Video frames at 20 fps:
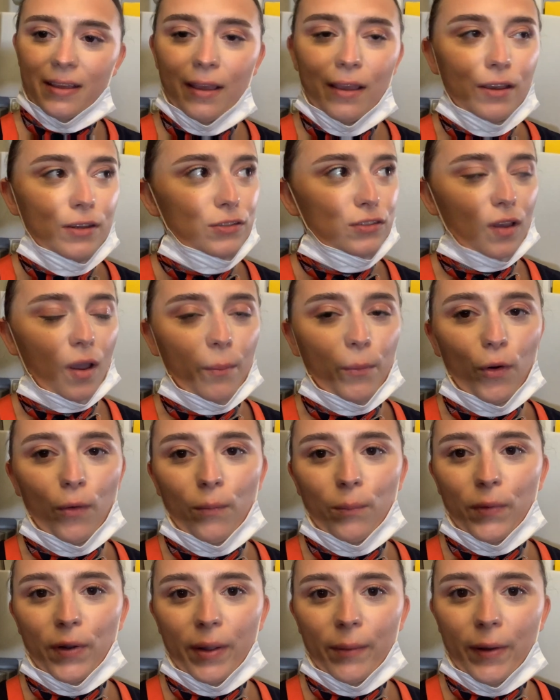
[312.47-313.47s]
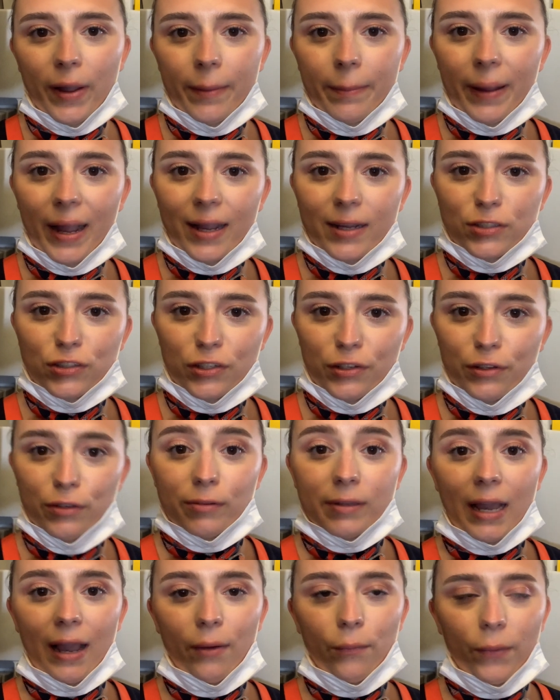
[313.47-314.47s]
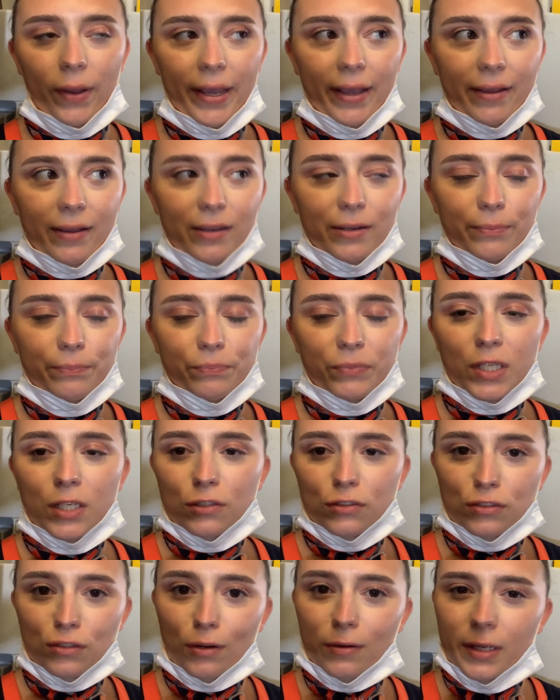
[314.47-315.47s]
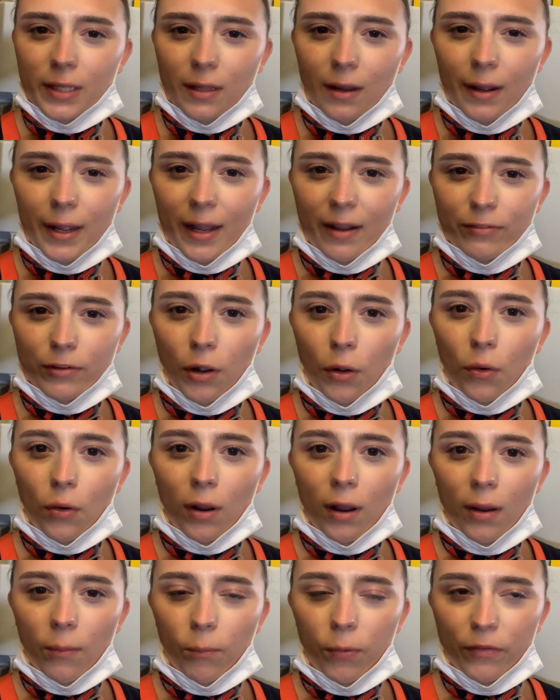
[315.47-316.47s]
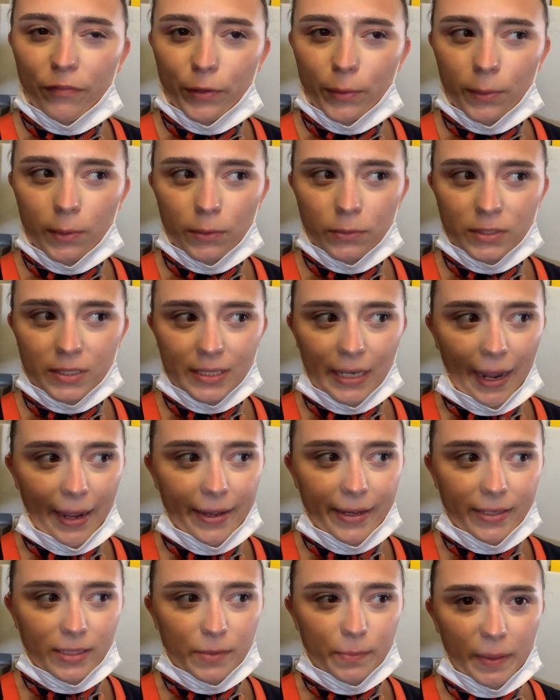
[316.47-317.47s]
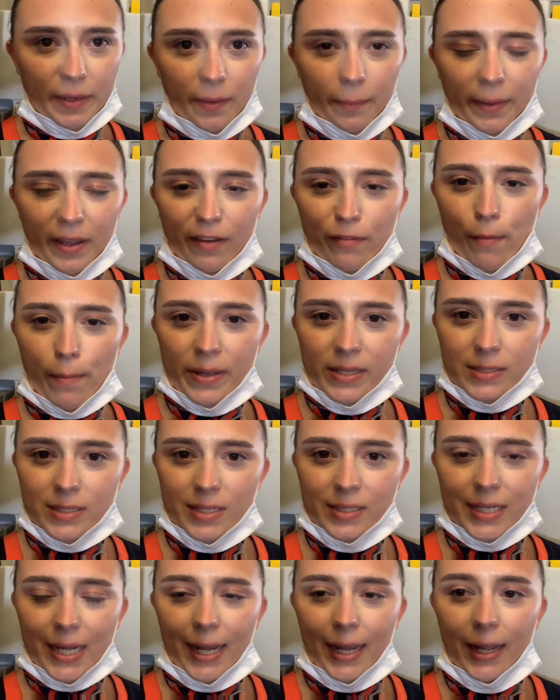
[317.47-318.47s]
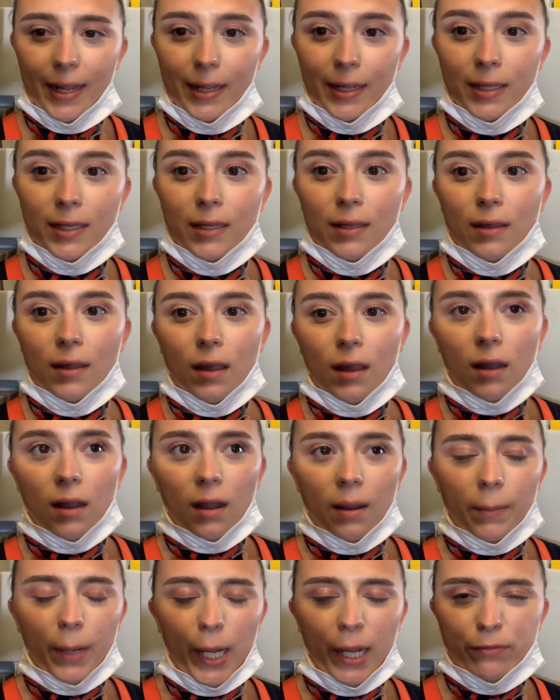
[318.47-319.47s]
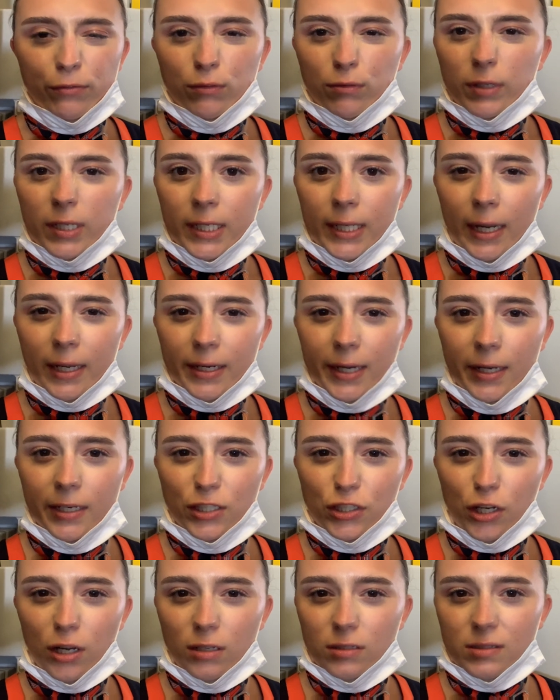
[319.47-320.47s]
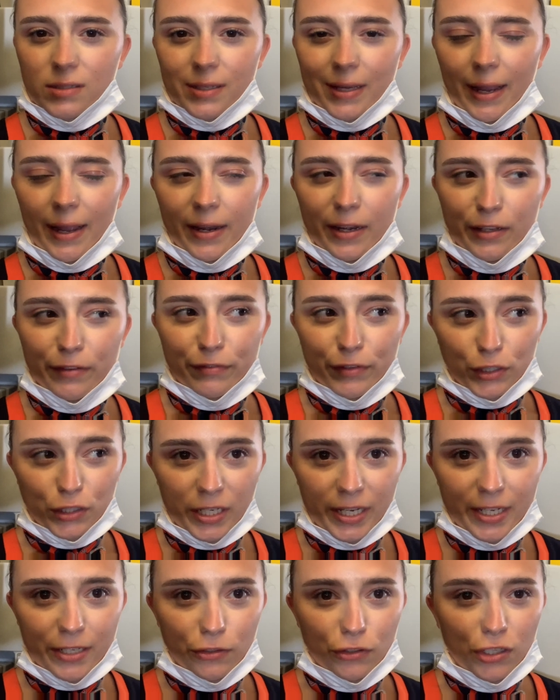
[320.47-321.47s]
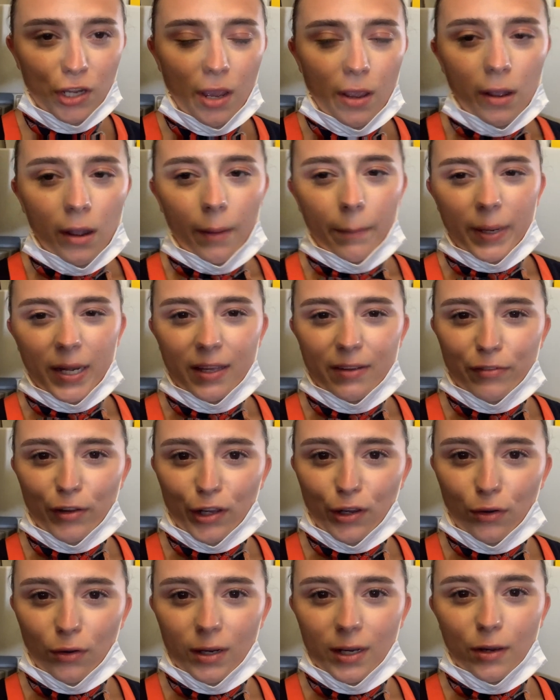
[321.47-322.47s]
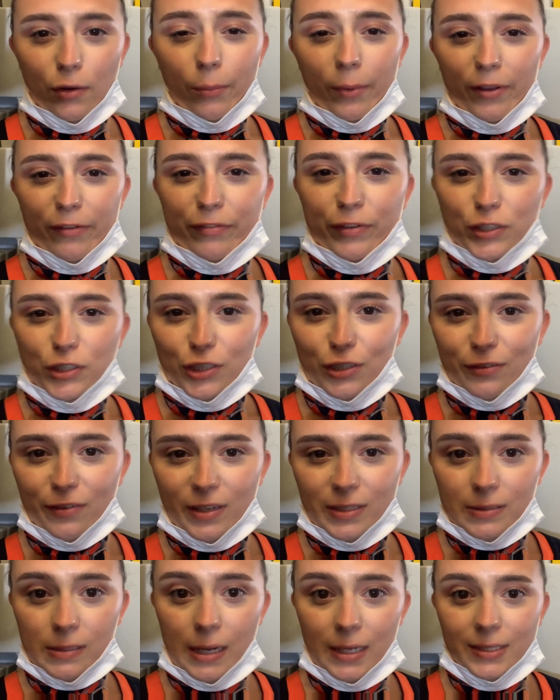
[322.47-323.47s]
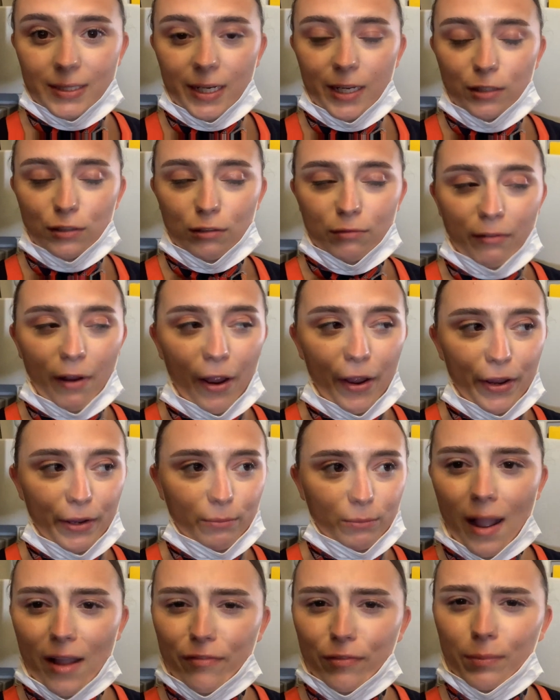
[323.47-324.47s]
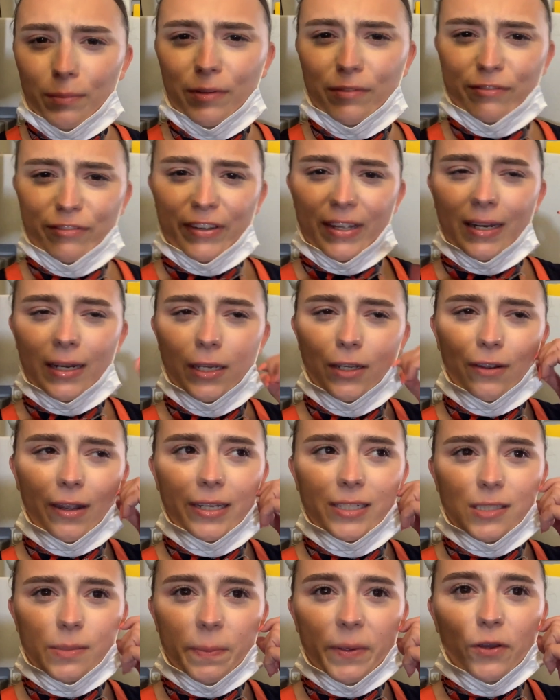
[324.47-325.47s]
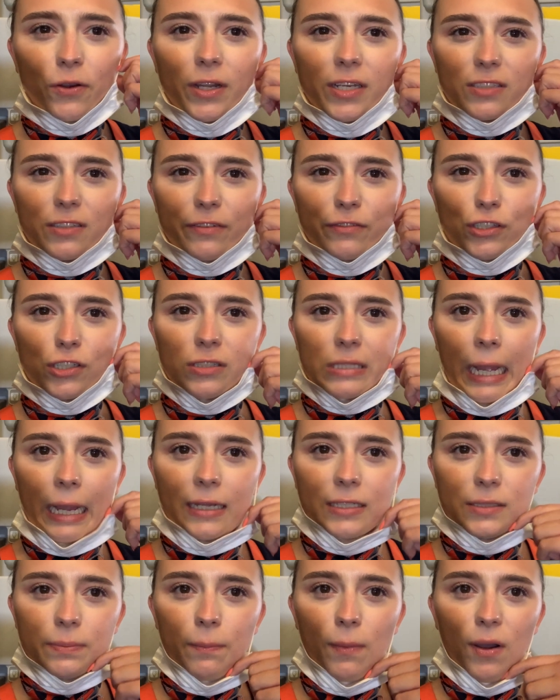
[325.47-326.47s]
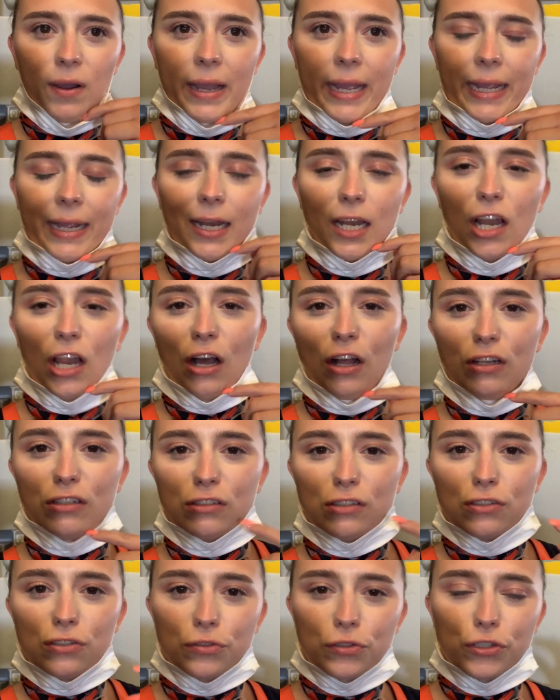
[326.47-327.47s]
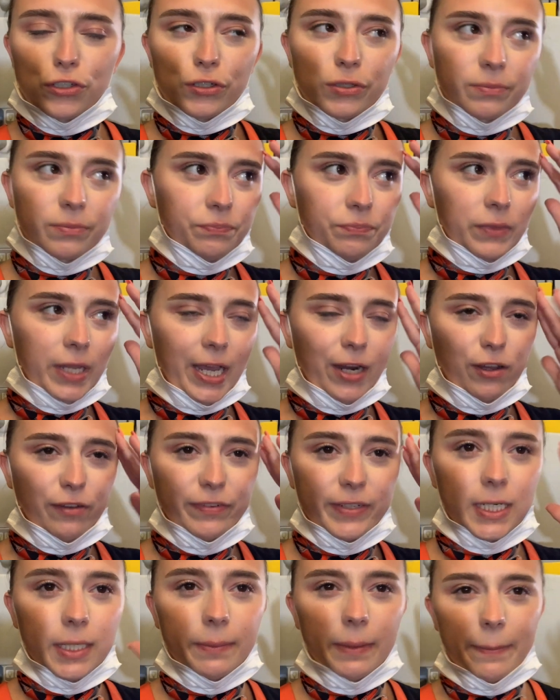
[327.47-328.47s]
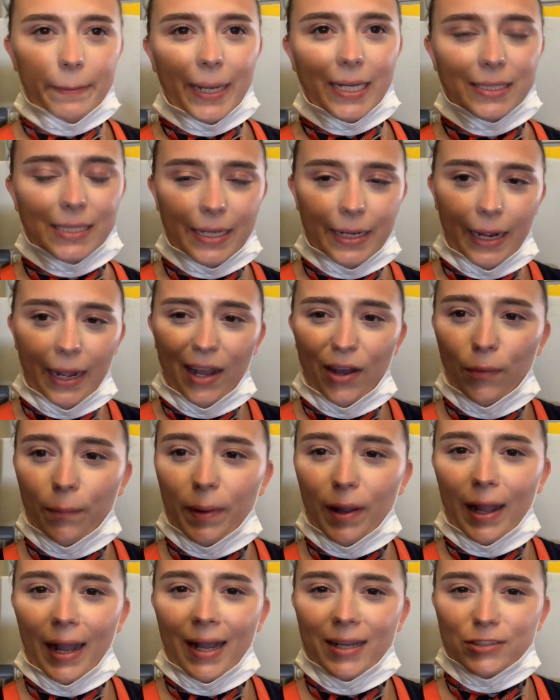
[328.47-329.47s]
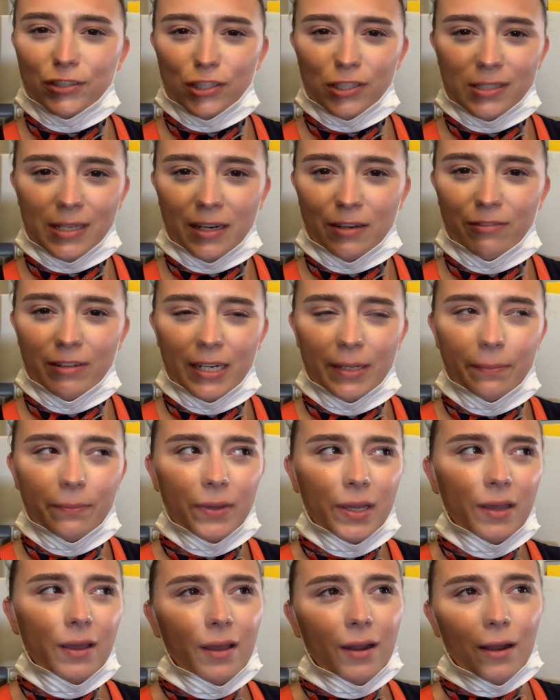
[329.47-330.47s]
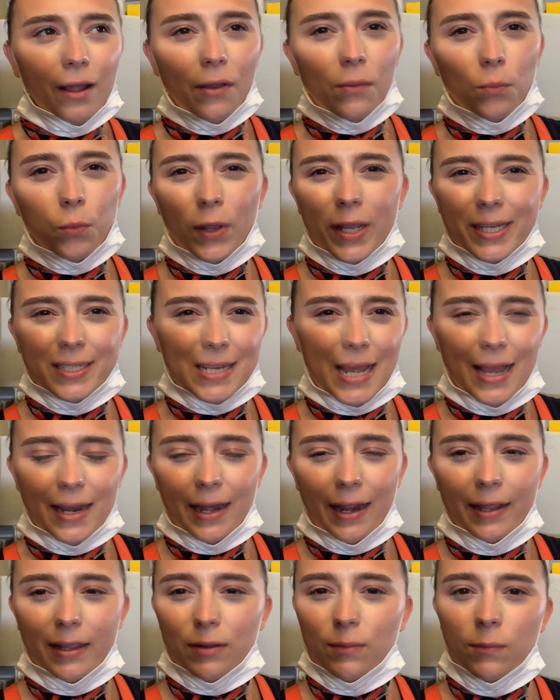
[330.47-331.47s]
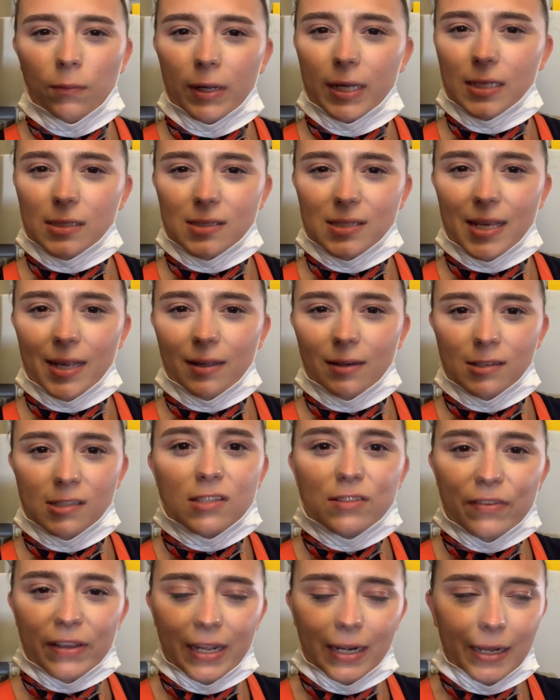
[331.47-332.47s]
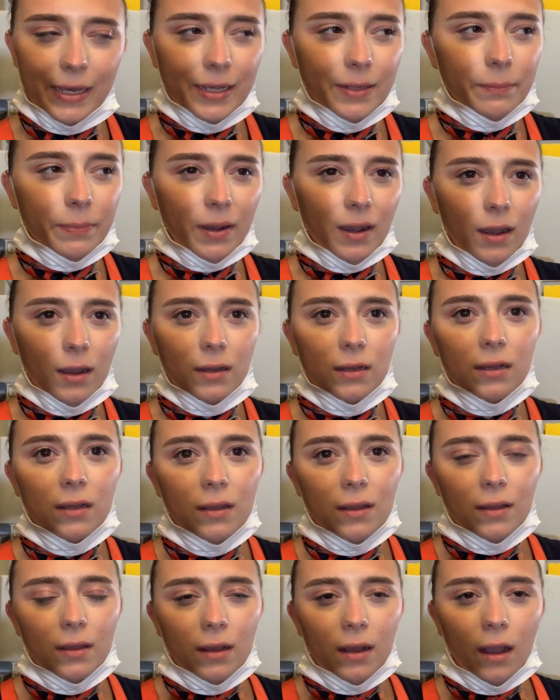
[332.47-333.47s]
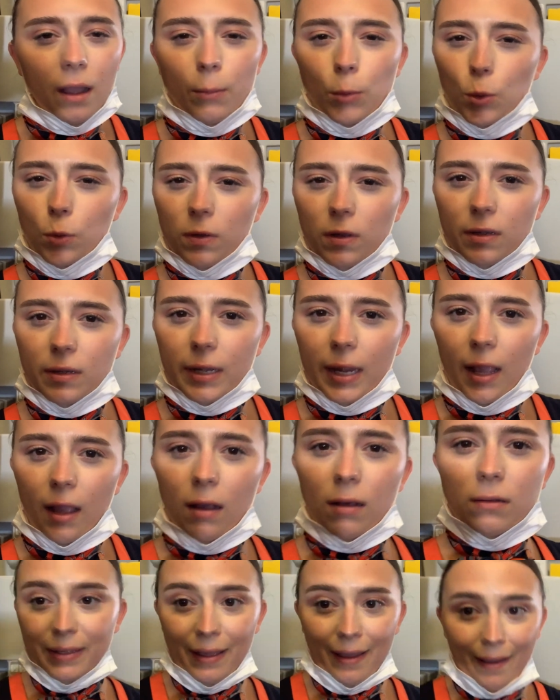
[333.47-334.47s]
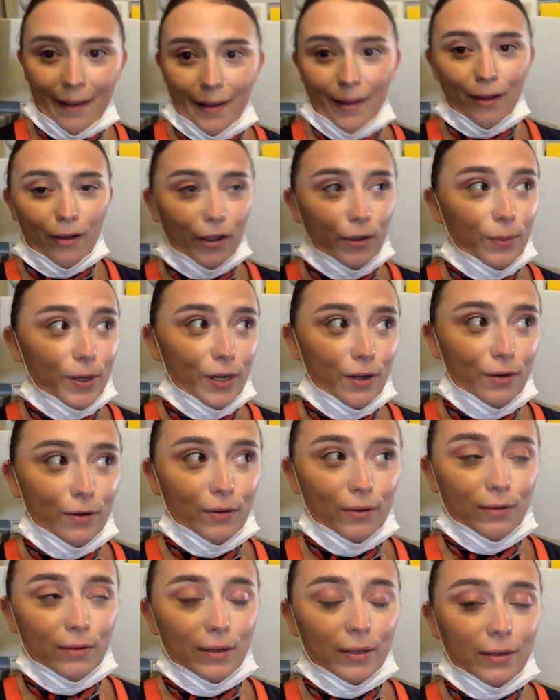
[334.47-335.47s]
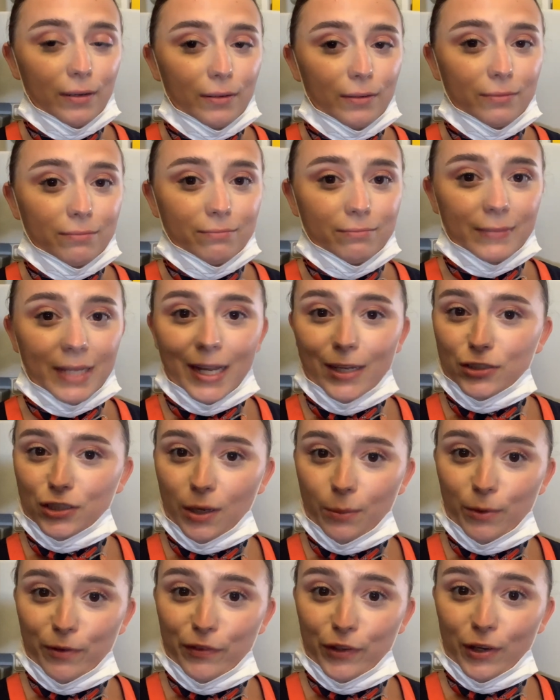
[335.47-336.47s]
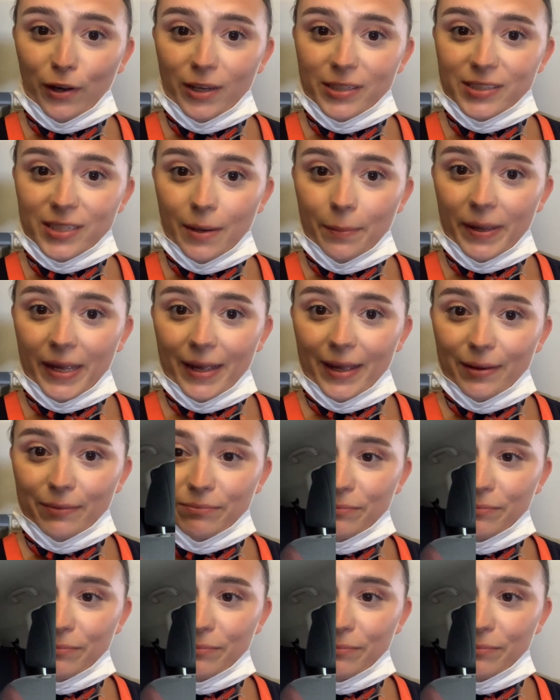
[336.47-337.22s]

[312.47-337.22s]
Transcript: I'm on my way back to Gatwick. Sorry that I haven't caught up with you all today. It's been a bit of a busy day. I haven't really had any chance to get any footage. I believe I got a little bit of footage of landing in the road. I haven't been feeling great, to be honest. I've just had my lunch and I feel a bit better now, but I have just had a really weird headache and weird sickness feeling, but I'm all good now. Yeah, I will catch up with you guys in a bit.